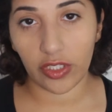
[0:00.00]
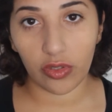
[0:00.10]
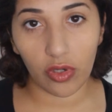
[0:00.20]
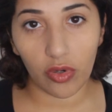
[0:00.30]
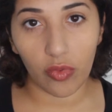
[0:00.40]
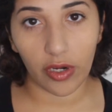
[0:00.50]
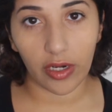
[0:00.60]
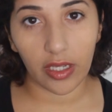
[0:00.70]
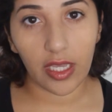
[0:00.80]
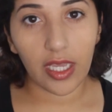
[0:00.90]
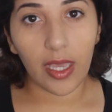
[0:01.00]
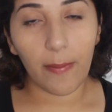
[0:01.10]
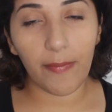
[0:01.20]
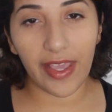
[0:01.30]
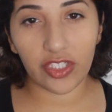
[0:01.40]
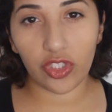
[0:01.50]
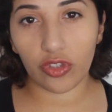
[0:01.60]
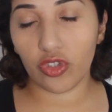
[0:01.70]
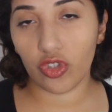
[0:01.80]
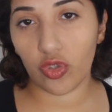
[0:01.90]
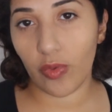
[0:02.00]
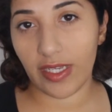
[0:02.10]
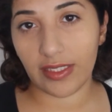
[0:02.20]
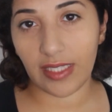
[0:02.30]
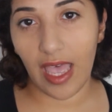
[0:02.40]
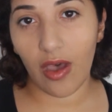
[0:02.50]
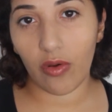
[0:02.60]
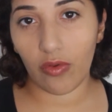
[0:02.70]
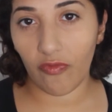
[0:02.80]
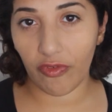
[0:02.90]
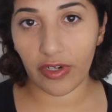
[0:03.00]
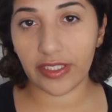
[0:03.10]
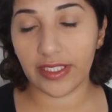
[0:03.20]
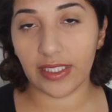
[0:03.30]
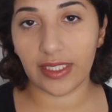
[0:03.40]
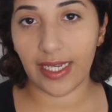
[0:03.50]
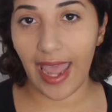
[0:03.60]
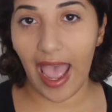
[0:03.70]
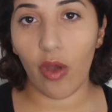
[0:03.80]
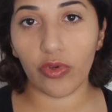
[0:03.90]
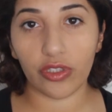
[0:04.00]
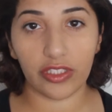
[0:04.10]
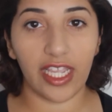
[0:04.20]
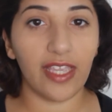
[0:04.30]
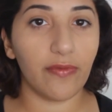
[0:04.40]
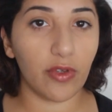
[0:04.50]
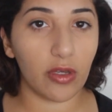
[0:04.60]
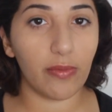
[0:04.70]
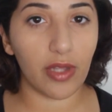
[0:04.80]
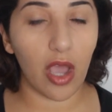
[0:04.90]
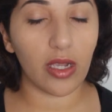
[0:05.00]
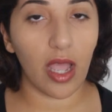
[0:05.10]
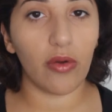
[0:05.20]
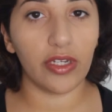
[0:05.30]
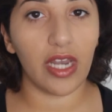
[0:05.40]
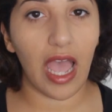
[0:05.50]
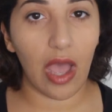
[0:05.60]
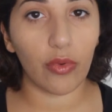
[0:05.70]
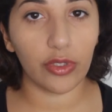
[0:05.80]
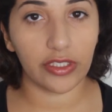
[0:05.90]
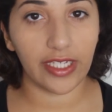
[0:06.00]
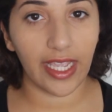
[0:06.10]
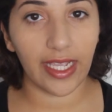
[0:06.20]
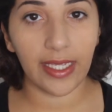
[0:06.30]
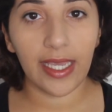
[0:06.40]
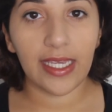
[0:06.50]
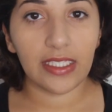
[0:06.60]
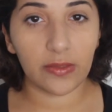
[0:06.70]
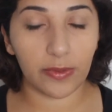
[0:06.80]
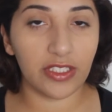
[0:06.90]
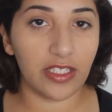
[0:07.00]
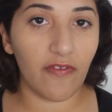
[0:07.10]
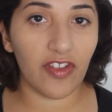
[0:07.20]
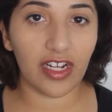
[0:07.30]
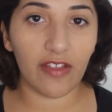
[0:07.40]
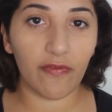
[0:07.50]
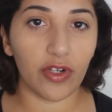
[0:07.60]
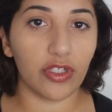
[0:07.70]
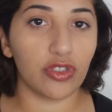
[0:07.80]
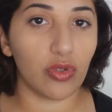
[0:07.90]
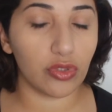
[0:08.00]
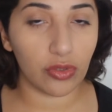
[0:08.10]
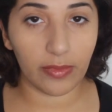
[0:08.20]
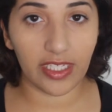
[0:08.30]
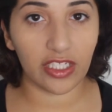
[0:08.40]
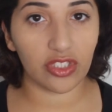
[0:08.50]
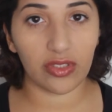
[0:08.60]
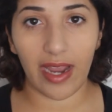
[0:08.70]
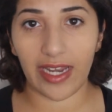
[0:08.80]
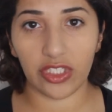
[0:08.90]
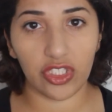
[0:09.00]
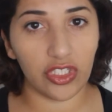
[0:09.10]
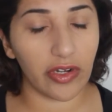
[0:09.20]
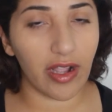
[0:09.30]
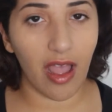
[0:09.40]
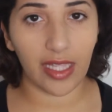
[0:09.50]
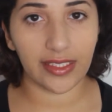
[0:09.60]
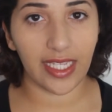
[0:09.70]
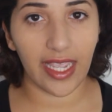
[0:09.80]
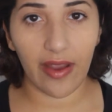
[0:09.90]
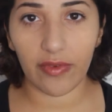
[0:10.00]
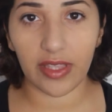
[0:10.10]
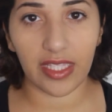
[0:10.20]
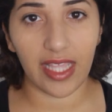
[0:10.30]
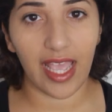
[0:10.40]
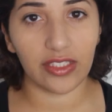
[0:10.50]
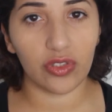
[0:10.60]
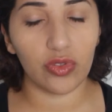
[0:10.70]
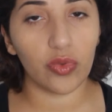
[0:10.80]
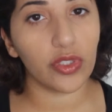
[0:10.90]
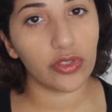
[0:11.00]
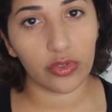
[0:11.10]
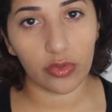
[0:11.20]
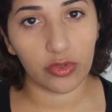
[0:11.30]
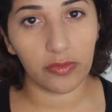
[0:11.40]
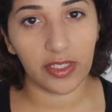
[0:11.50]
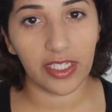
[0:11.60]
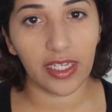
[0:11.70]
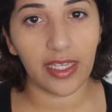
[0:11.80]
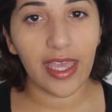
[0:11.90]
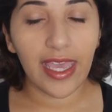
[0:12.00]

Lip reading: and you go to work, make sure to squeeze out, for instance, an hour a day. If you could block out an hour a day specifically for your social media strategy, your content, everything that has to do with your social media,